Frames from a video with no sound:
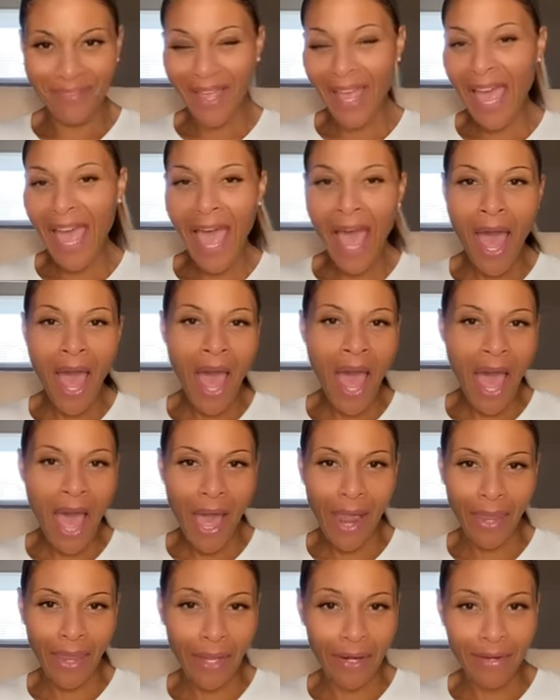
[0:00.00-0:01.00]
I
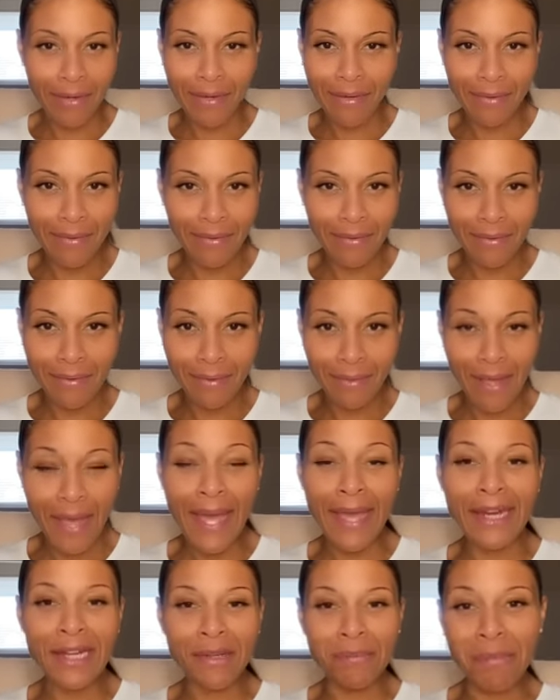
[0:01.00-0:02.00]
hollered.
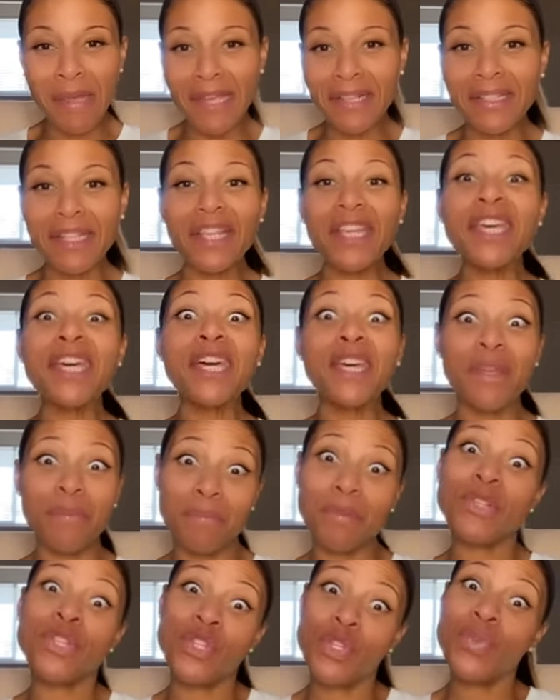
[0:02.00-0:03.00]
I didn't make the cut,
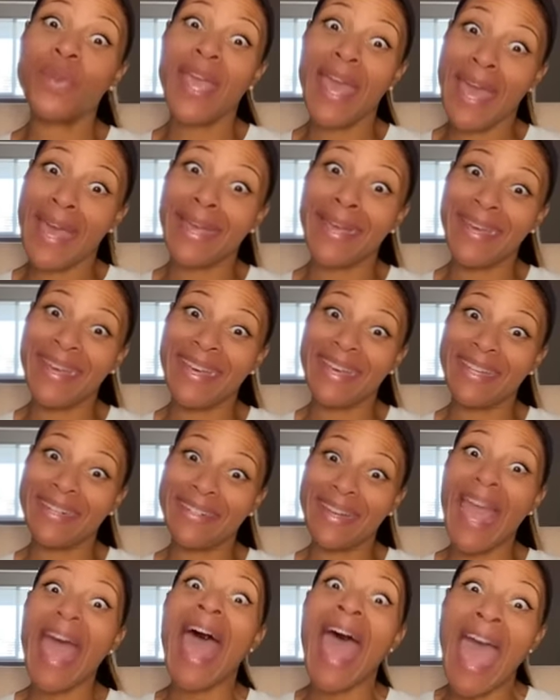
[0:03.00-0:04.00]
but you got cut.
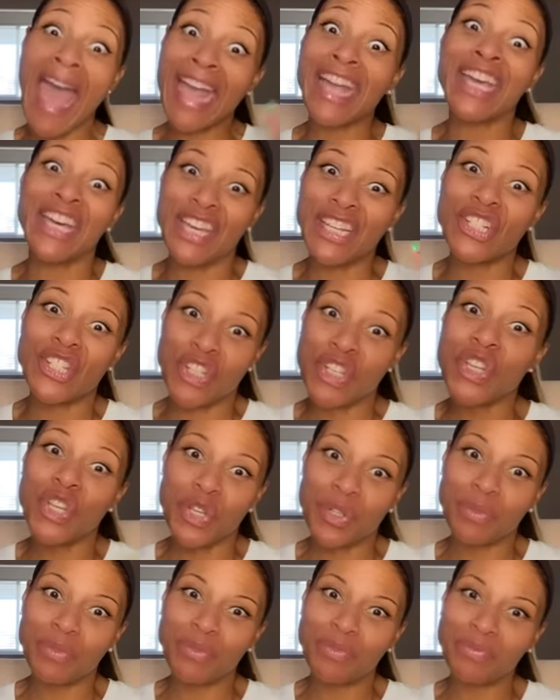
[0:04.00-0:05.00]
I cut you,
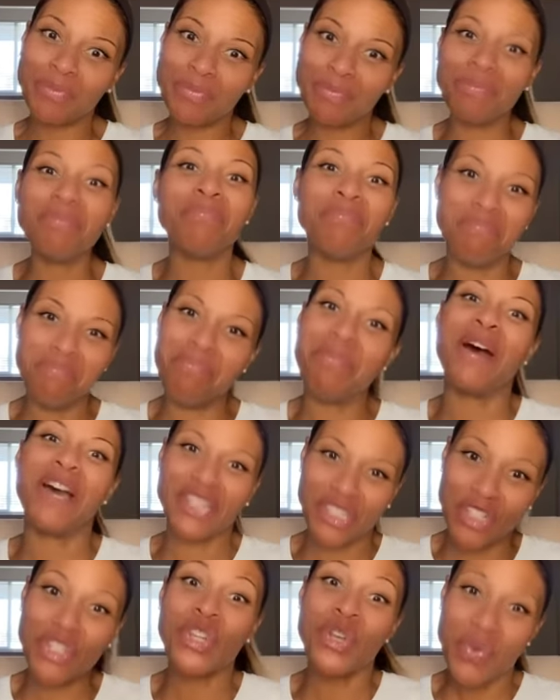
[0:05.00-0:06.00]

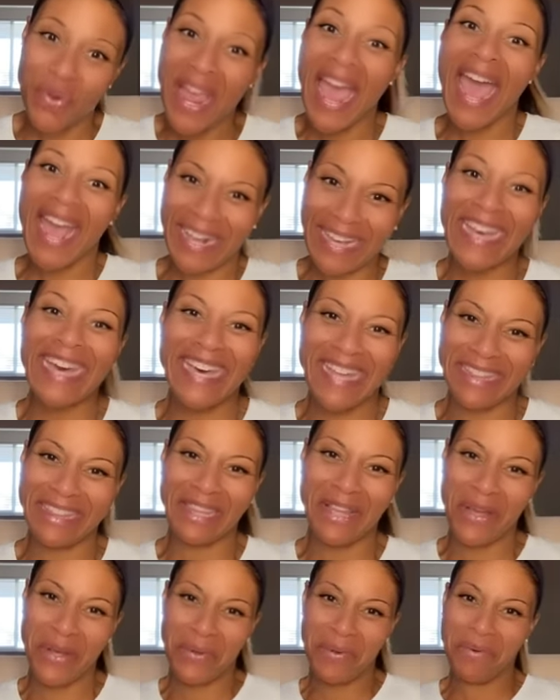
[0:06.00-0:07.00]
but you got cut
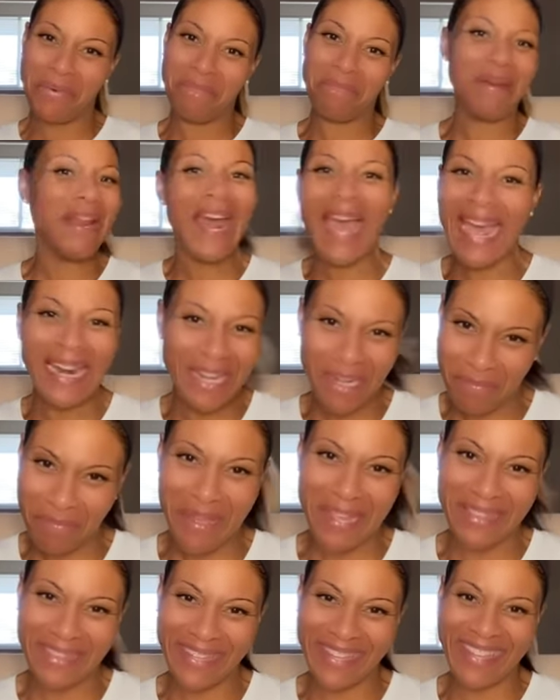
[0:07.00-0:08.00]
though, but I didn't
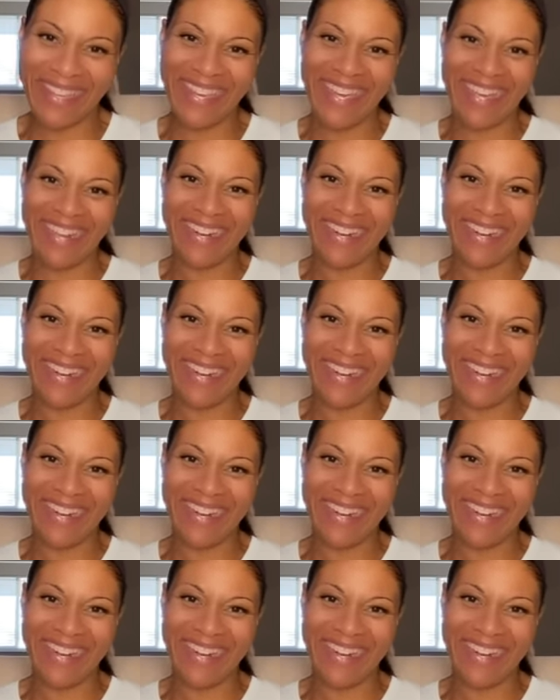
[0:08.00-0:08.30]
make the cut.